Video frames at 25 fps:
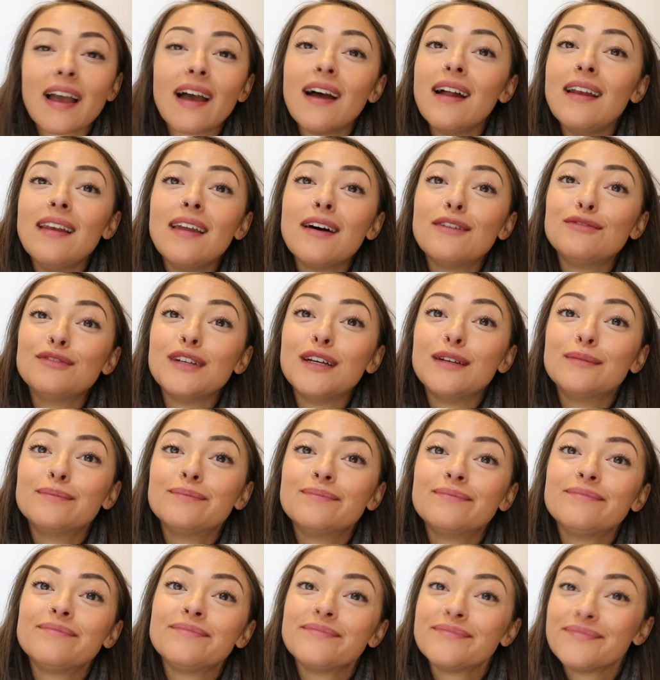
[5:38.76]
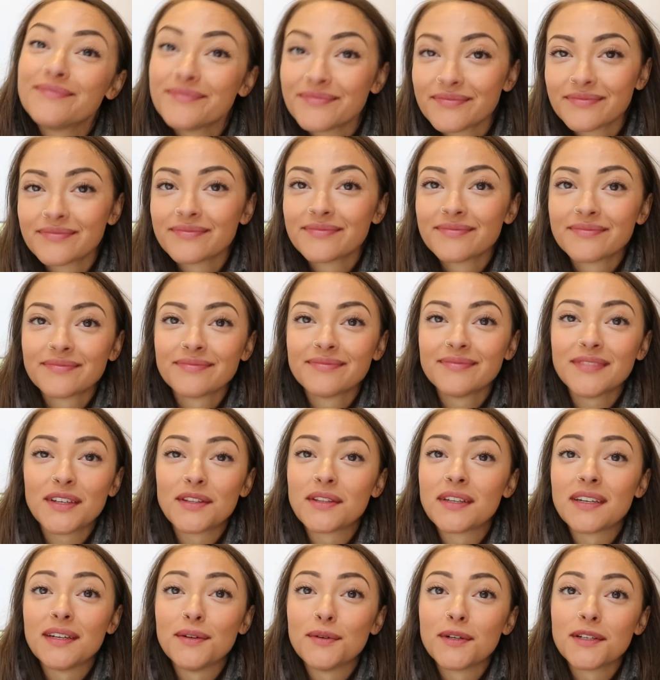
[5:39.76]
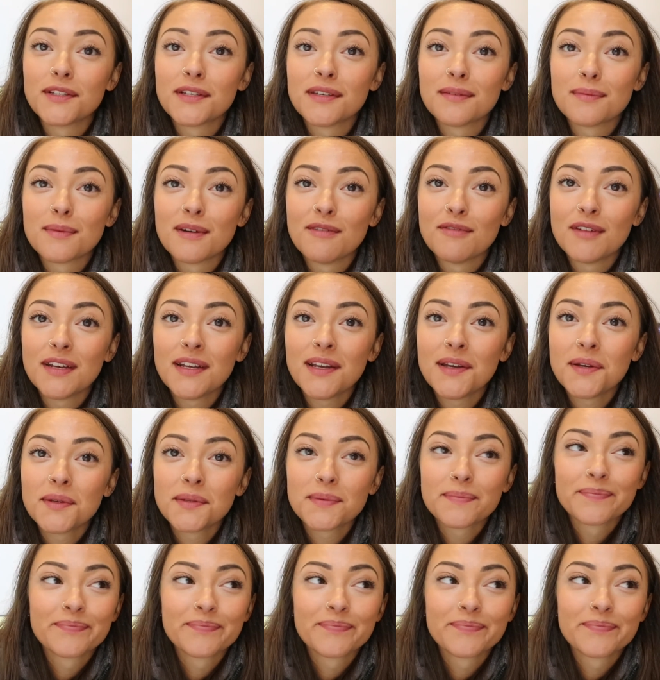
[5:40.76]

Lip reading: I love him. Not that he watches my videos.